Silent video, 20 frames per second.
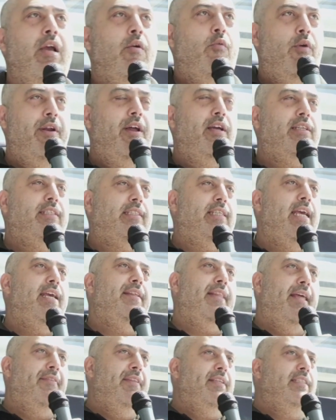when I say
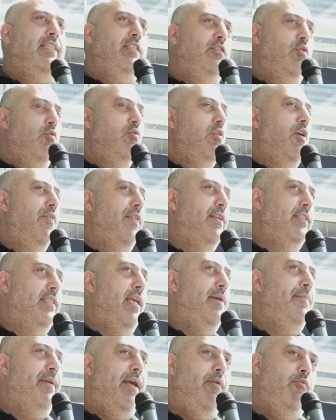that this is all on the
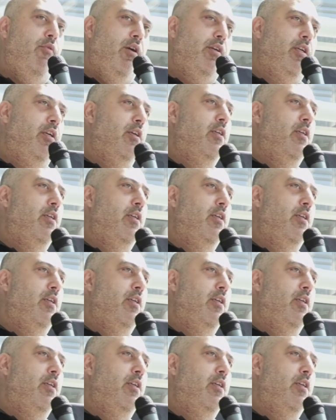same network,